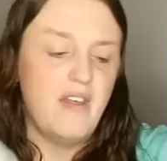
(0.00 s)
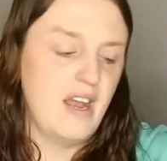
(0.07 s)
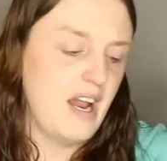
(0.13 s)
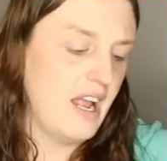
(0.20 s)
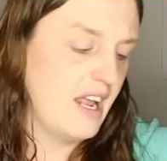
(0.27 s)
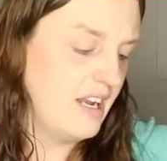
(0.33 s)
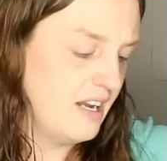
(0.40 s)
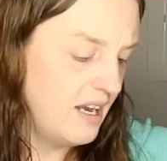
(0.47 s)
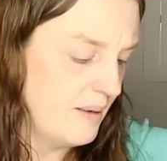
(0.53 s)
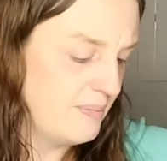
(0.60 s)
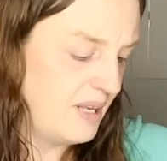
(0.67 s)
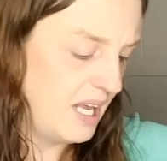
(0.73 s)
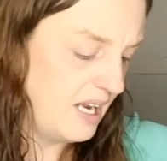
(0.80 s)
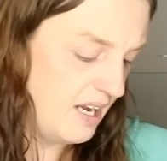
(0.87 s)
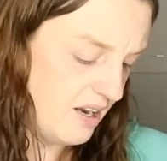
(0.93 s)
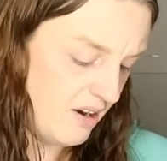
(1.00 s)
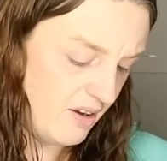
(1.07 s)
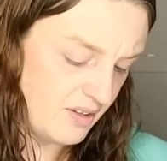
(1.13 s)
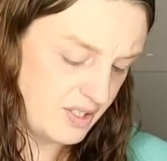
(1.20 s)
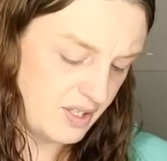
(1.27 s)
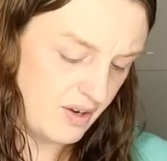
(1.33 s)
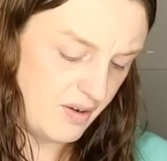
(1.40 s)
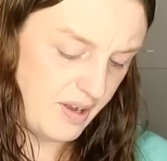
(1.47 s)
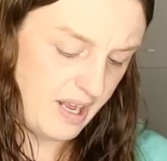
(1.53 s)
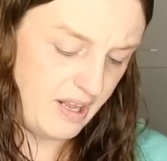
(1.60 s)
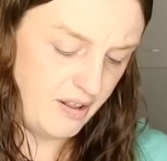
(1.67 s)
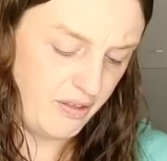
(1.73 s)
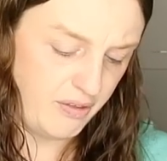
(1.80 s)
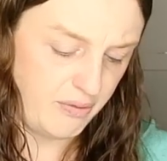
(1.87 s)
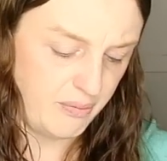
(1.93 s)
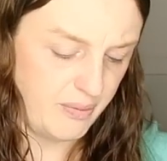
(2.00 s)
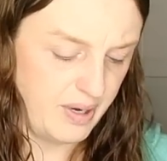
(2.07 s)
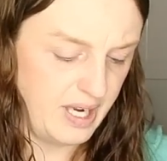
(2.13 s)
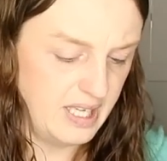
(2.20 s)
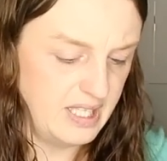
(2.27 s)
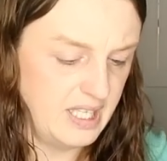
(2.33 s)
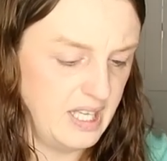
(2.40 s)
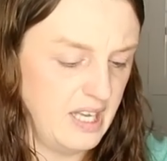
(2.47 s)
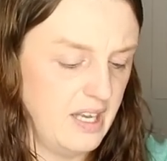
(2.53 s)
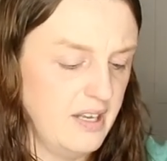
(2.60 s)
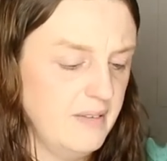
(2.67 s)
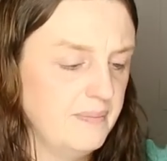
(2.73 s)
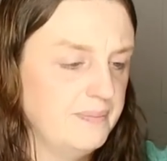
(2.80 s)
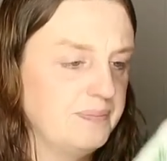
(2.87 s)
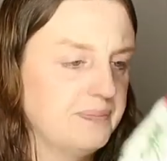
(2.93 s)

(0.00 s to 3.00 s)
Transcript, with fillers: then I ended up getting also a 3T